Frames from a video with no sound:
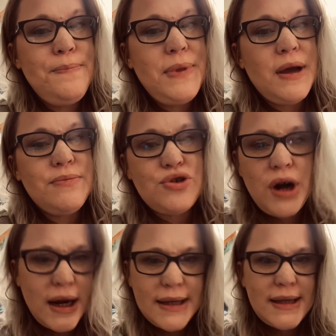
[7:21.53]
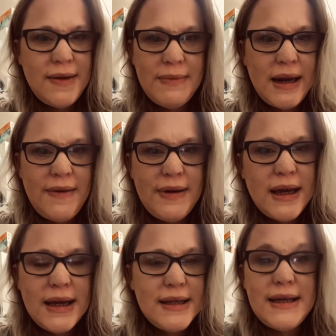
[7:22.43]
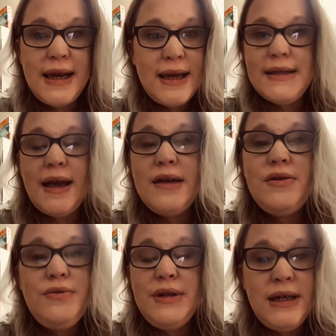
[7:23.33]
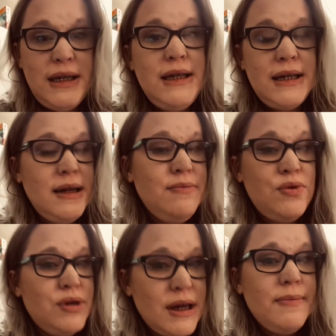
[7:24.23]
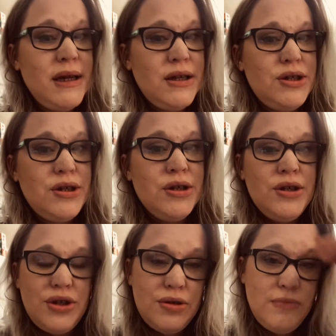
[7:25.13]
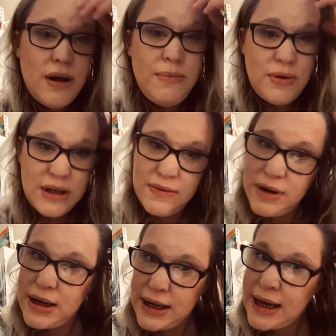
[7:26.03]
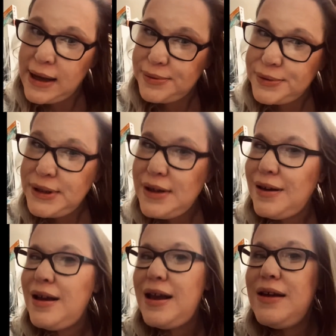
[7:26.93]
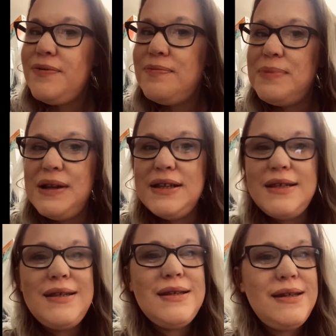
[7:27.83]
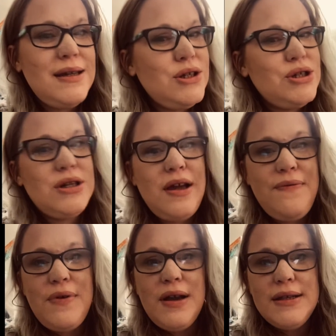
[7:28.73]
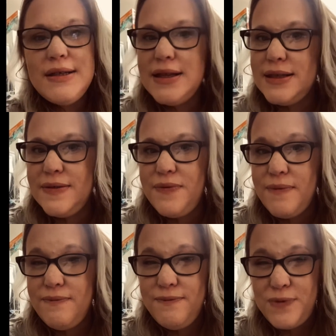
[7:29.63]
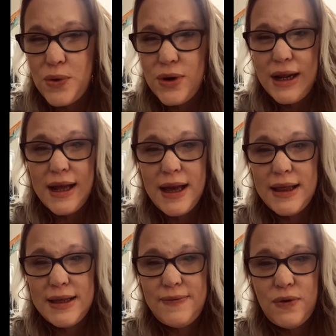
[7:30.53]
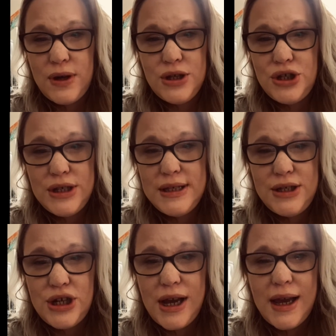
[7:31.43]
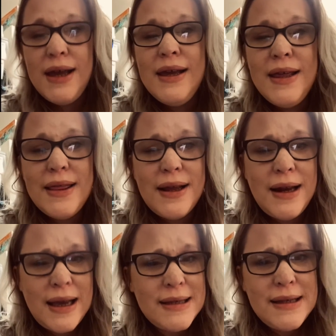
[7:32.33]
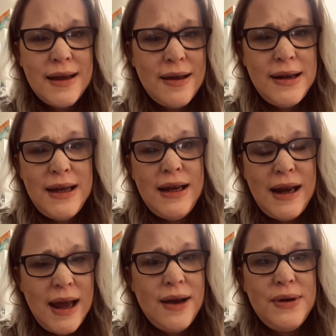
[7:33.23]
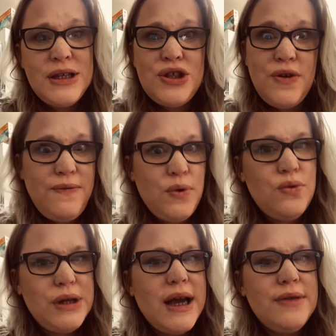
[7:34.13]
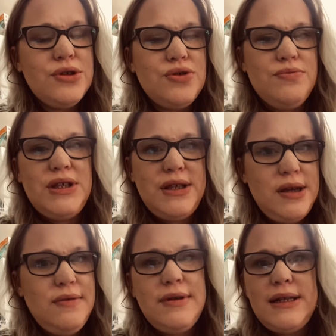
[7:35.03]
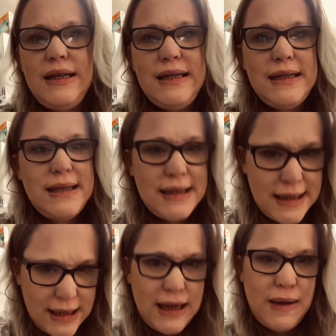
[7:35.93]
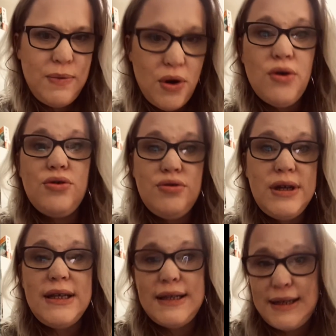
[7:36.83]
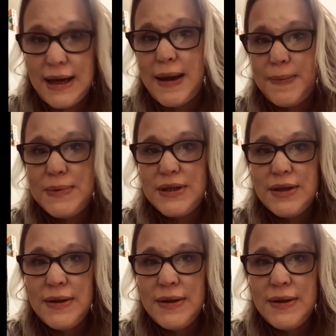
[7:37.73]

I'm trying to save my left leg as it is. I don't need any more damage to my body right now. I have been stitched left, right and centre from falling out of this fucking shitty chair. The last thing I need now is to fall down some seriously steep concrete steps.